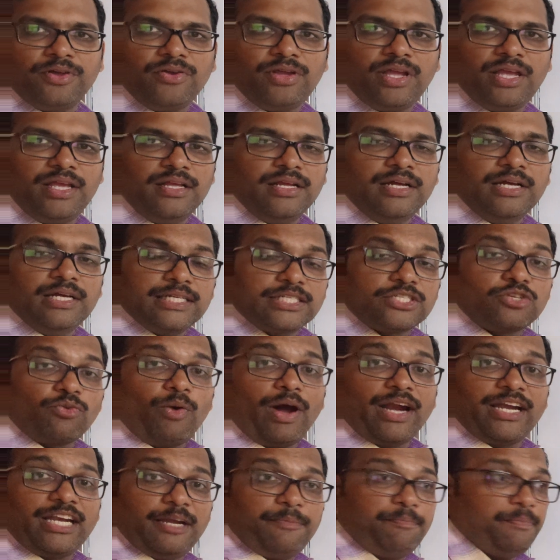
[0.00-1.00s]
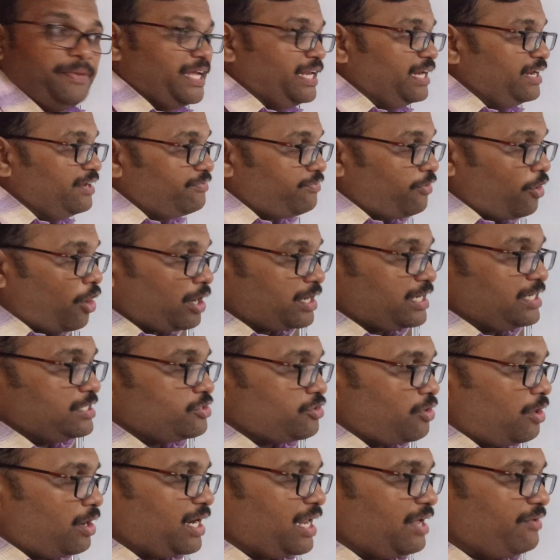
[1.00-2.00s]
Okay, so what it means, if lock
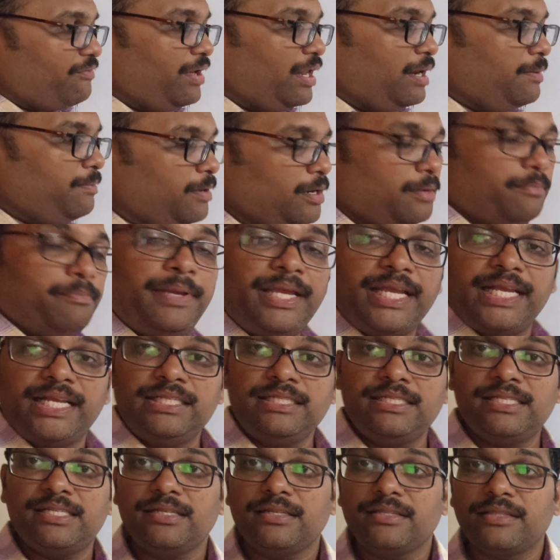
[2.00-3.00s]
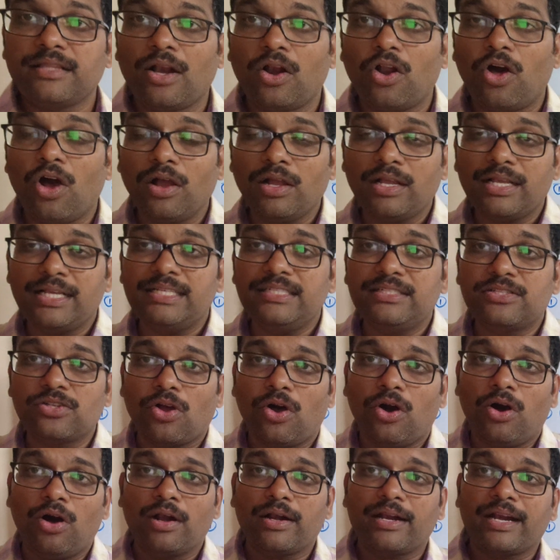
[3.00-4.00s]
is not available means the lock is
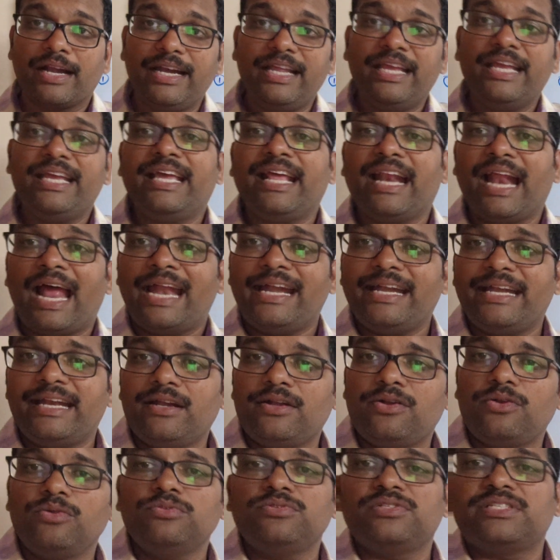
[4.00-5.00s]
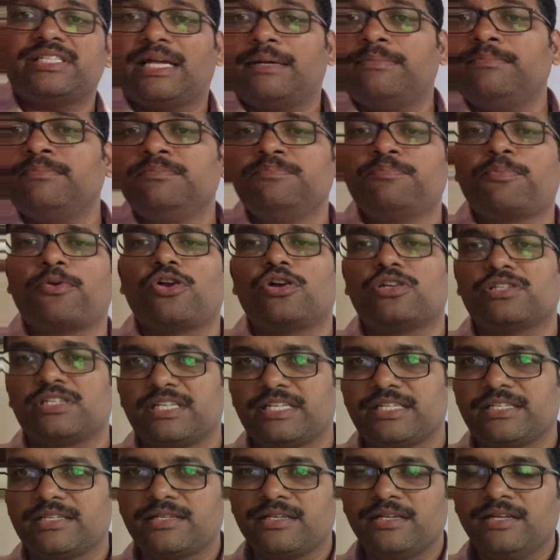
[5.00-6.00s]
already granted to some
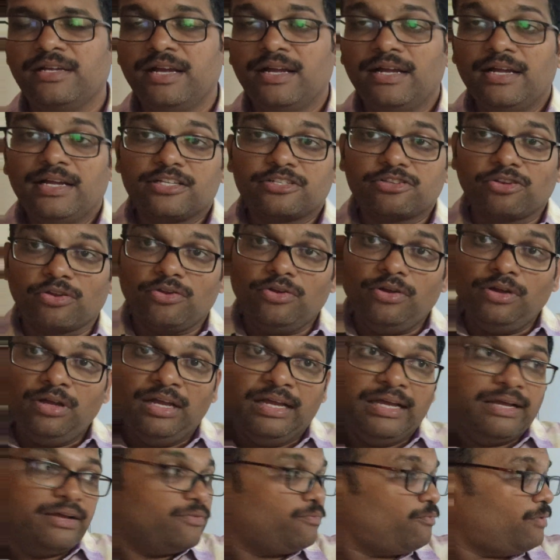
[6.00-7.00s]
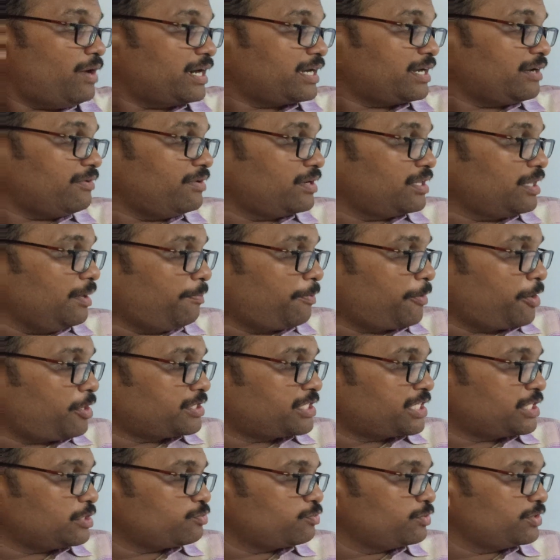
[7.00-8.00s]
process. So whatever the
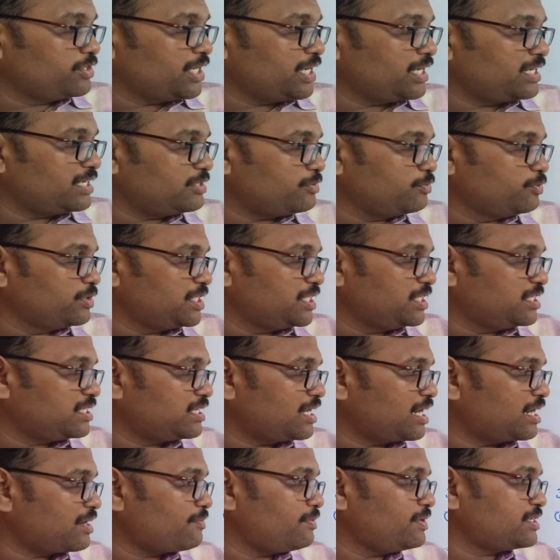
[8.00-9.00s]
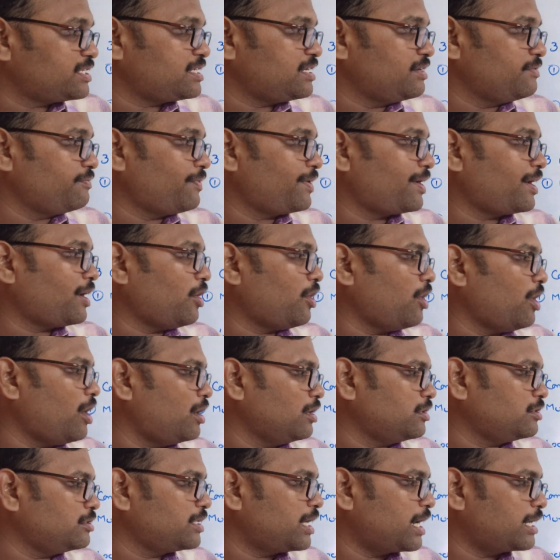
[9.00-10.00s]
process which is, which is requesting for a
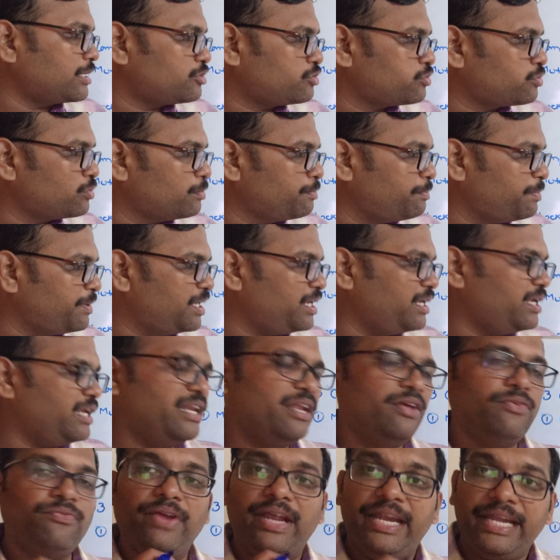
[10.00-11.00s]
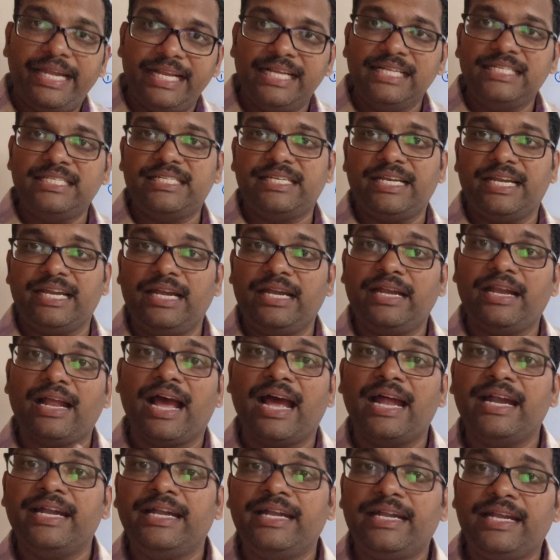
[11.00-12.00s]
lock, that should be in a waiting state
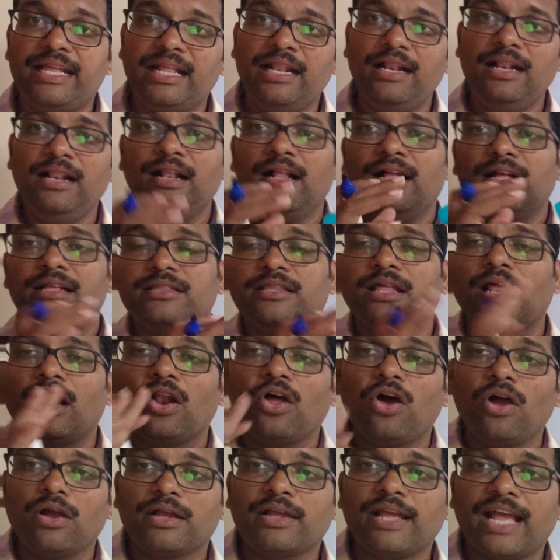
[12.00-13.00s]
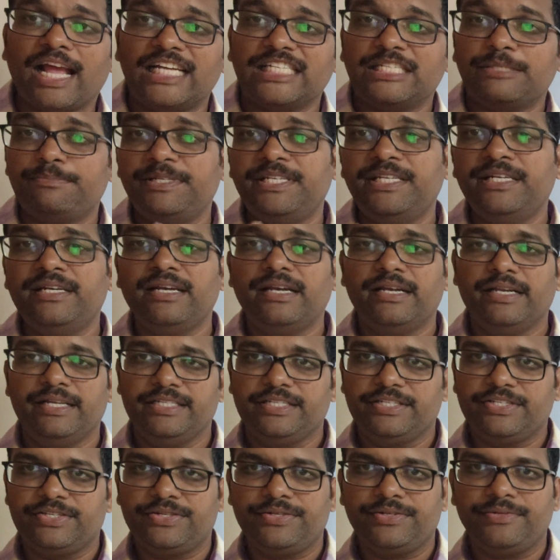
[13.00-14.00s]
until the lock has been
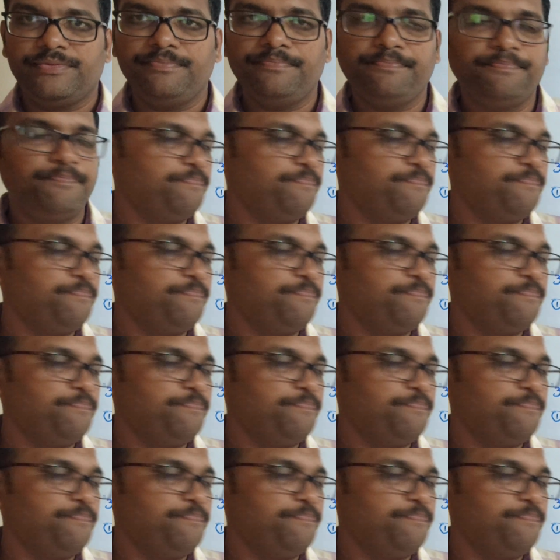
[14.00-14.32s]
released.